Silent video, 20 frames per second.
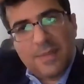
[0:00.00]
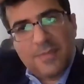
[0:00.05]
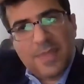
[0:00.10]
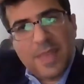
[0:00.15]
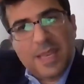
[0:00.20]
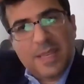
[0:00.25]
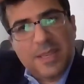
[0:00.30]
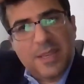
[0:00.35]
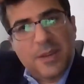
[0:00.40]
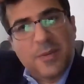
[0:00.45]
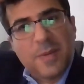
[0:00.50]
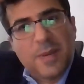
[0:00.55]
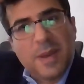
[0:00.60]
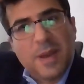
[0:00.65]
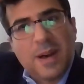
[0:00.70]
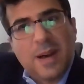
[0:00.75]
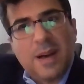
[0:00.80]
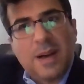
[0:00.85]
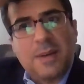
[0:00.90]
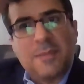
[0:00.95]
Uh, thank
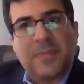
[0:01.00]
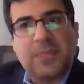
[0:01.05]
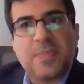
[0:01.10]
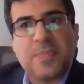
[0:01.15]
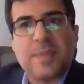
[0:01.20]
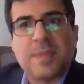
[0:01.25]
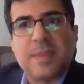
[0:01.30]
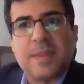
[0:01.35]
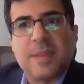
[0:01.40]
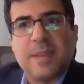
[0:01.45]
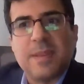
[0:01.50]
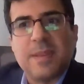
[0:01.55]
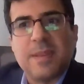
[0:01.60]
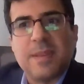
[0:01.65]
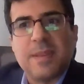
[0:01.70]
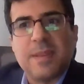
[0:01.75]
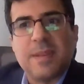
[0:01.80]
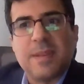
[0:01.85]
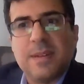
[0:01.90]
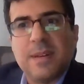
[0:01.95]
you. Uh,
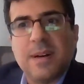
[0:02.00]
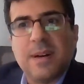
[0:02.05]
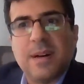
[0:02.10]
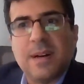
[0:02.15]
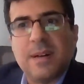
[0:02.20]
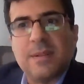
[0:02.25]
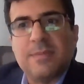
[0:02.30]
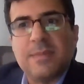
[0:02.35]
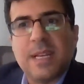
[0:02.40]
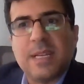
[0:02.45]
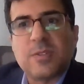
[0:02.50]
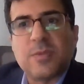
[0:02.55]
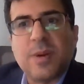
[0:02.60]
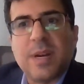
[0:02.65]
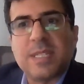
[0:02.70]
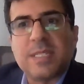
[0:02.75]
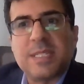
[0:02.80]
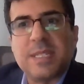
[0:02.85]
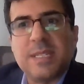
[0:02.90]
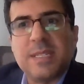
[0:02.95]
uh,
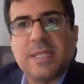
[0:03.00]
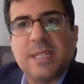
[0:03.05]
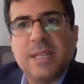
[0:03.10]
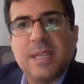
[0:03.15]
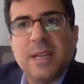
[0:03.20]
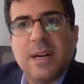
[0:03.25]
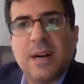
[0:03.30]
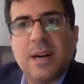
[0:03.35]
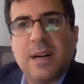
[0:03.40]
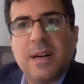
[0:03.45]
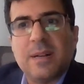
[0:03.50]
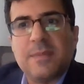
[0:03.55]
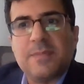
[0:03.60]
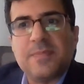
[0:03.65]
next question.